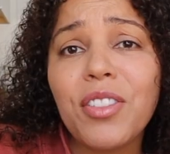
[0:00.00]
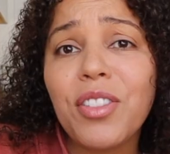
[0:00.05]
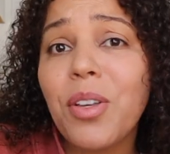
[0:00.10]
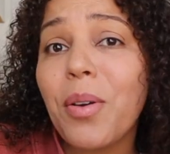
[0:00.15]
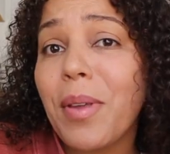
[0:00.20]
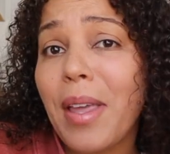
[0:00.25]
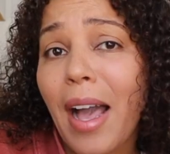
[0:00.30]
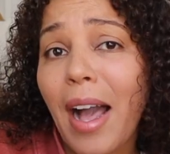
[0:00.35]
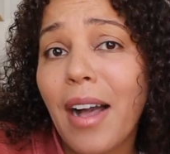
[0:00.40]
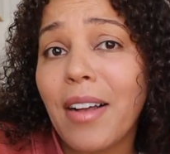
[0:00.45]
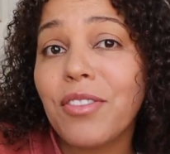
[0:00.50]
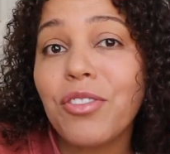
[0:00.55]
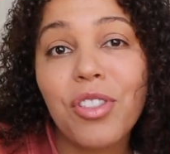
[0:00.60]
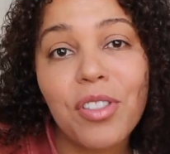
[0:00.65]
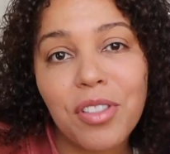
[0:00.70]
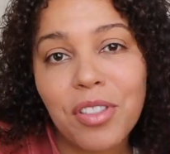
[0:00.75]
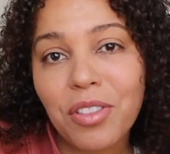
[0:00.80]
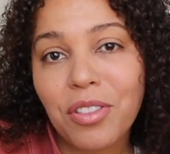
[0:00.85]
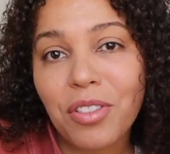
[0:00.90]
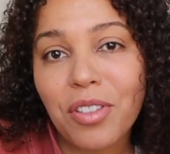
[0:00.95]
So yeah,
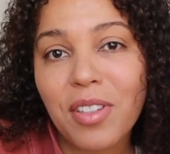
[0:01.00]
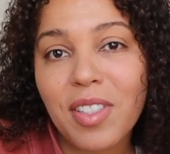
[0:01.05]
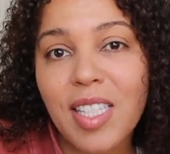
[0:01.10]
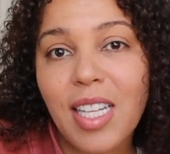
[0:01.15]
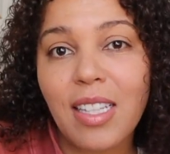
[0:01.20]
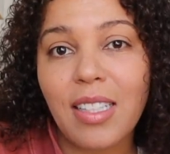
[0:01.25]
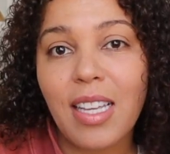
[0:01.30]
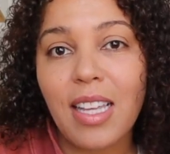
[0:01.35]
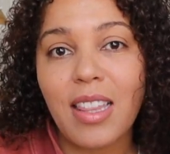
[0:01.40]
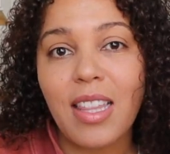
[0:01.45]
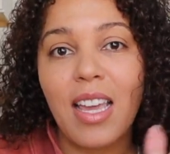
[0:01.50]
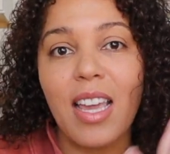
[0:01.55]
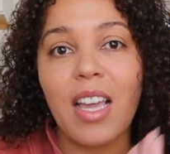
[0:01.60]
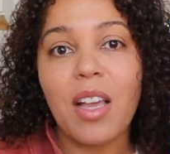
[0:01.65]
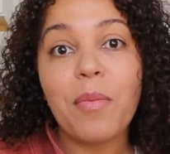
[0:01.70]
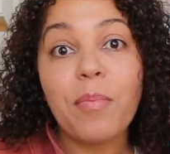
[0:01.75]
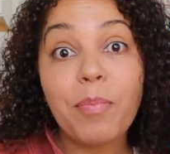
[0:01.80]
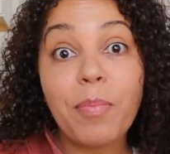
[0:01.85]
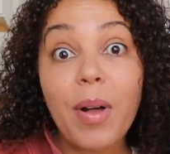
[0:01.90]
just a little silly thing.